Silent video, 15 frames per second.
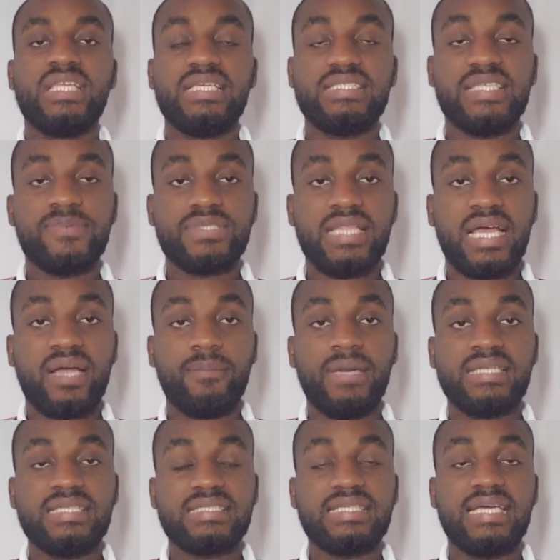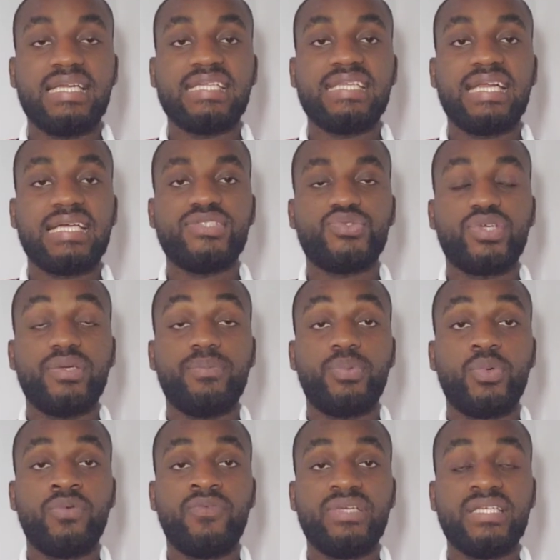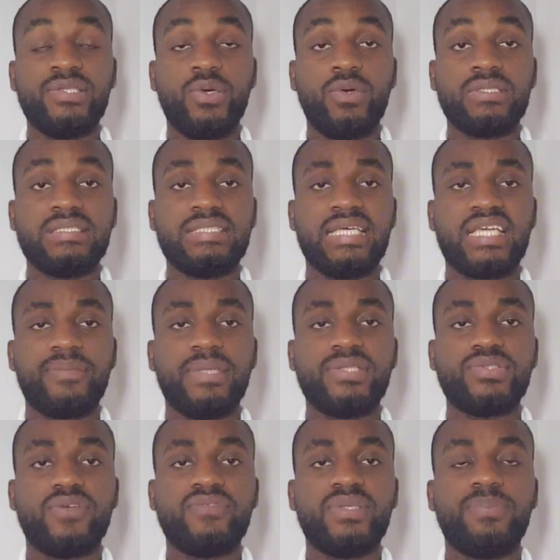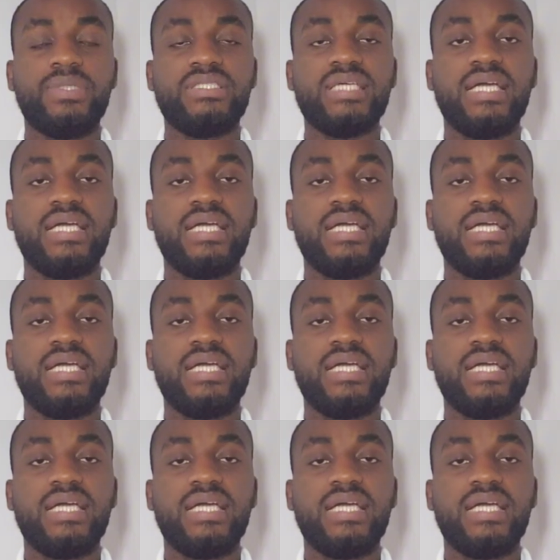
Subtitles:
it seems like Manchester United seems to improve in all segments of the pitch,